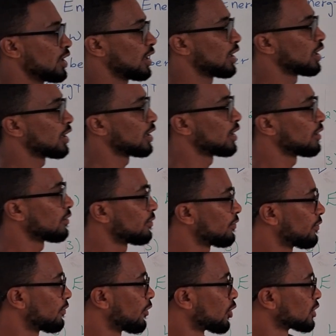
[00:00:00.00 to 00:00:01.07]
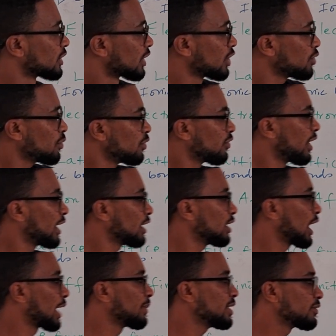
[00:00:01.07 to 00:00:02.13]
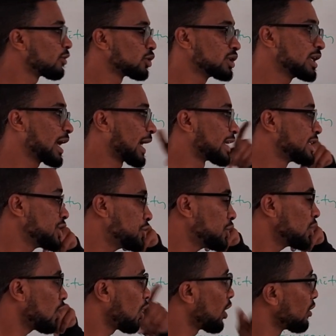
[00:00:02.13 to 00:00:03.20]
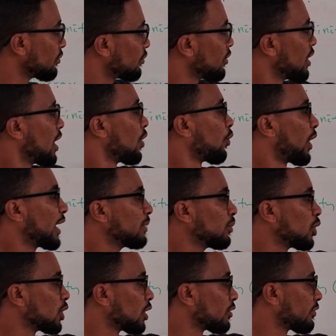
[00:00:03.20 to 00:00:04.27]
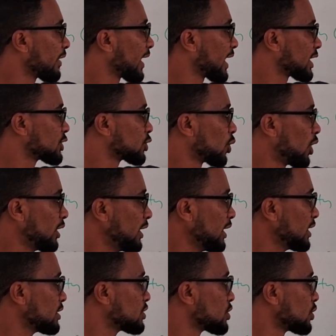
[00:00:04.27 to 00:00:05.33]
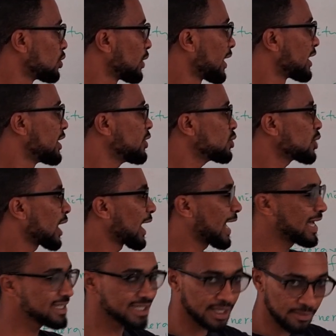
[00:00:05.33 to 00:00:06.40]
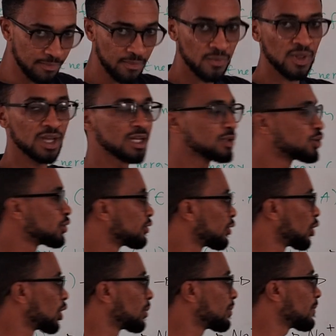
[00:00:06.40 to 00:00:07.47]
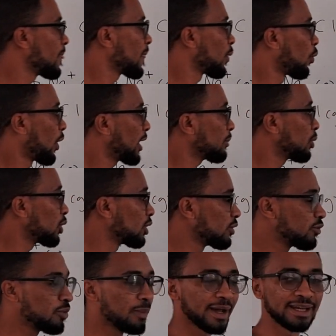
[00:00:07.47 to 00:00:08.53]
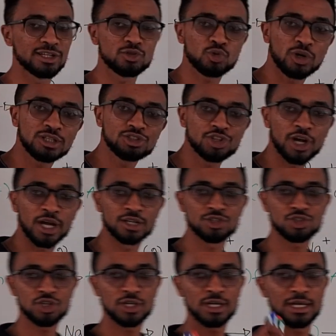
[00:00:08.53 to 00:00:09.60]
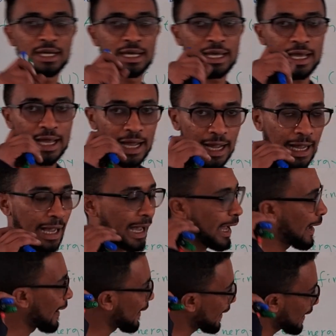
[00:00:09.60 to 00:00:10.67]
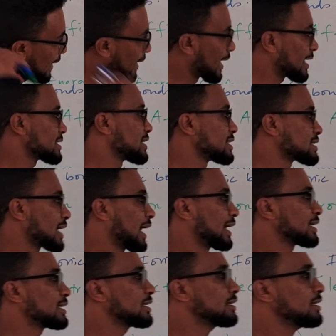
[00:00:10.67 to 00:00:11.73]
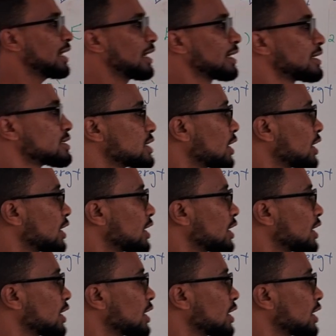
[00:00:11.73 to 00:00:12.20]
for the removal, for the addition of 1 mole of electron into a neutral atom to form 1 mole of -1 charged gaseous ion is